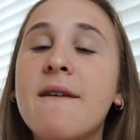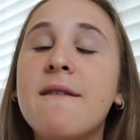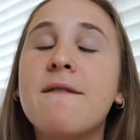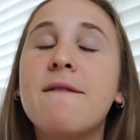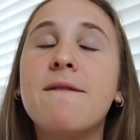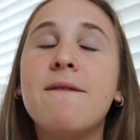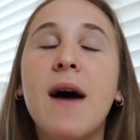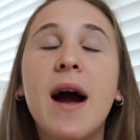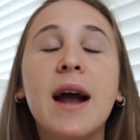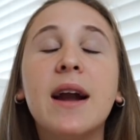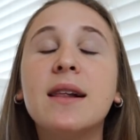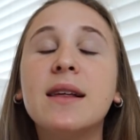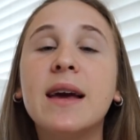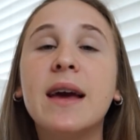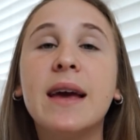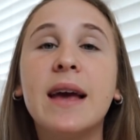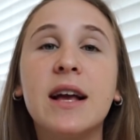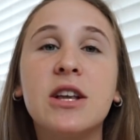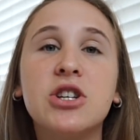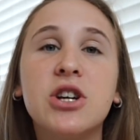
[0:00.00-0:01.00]
Finally,
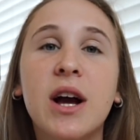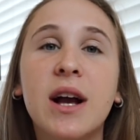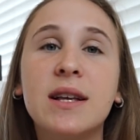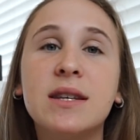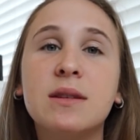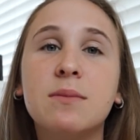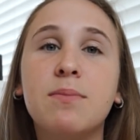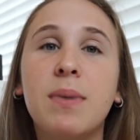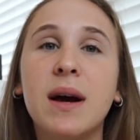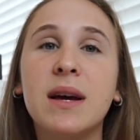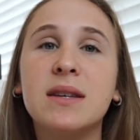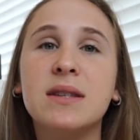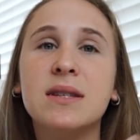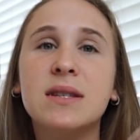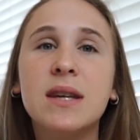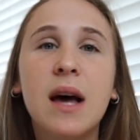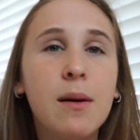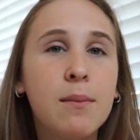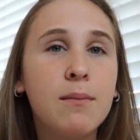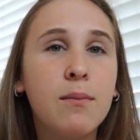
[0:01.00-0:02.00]
I get checked by
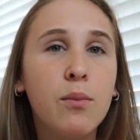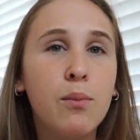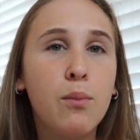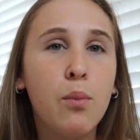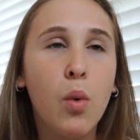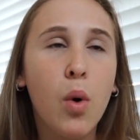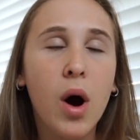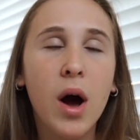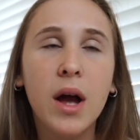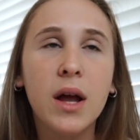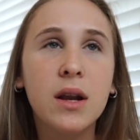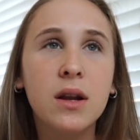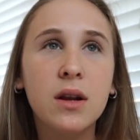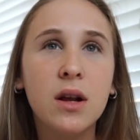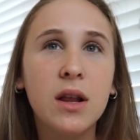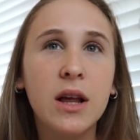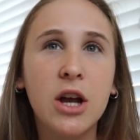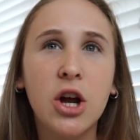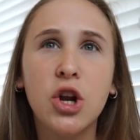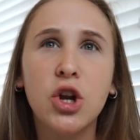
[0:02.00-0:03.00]

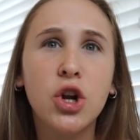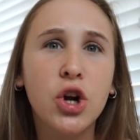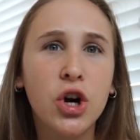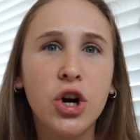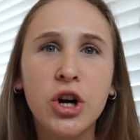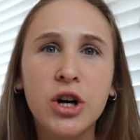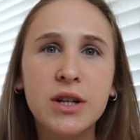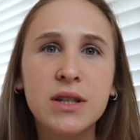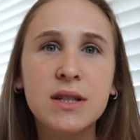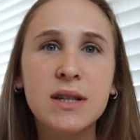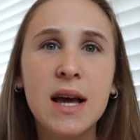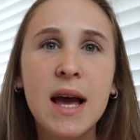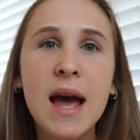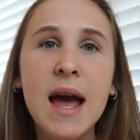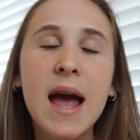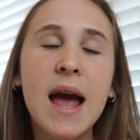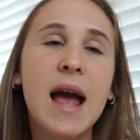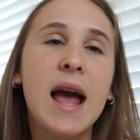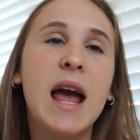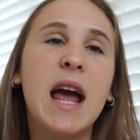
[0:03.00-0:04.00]
someone, like a nurse,
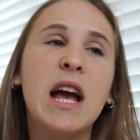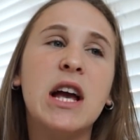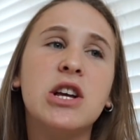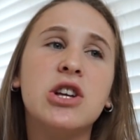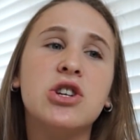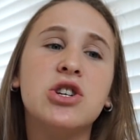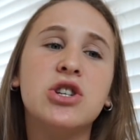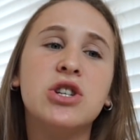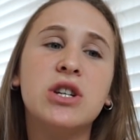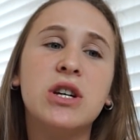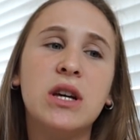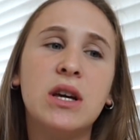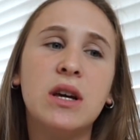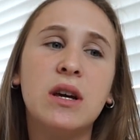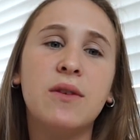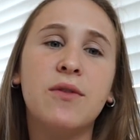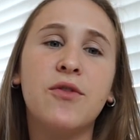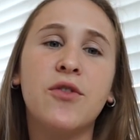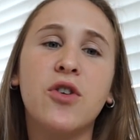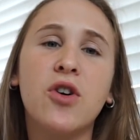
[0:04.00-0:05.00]
and
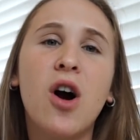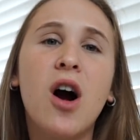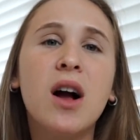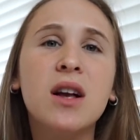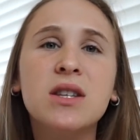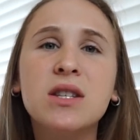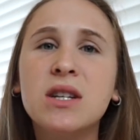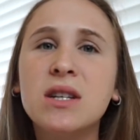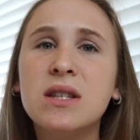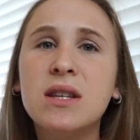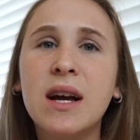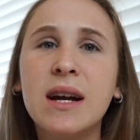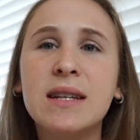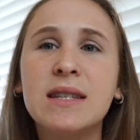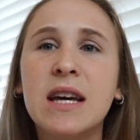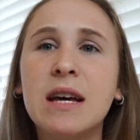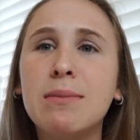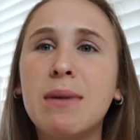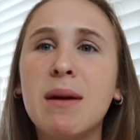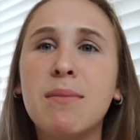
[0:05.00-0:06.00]
she forgot to like
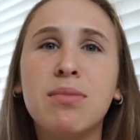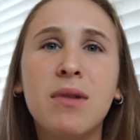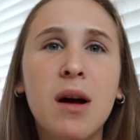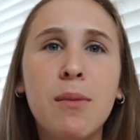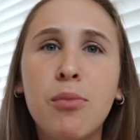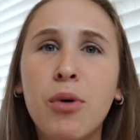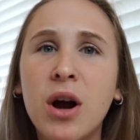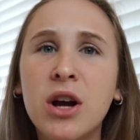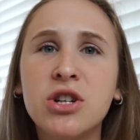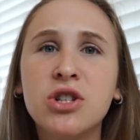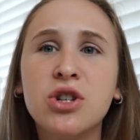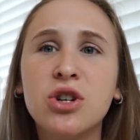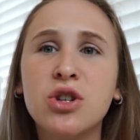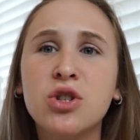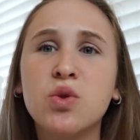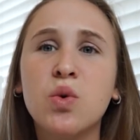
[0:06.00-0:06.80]
take my blood pressure.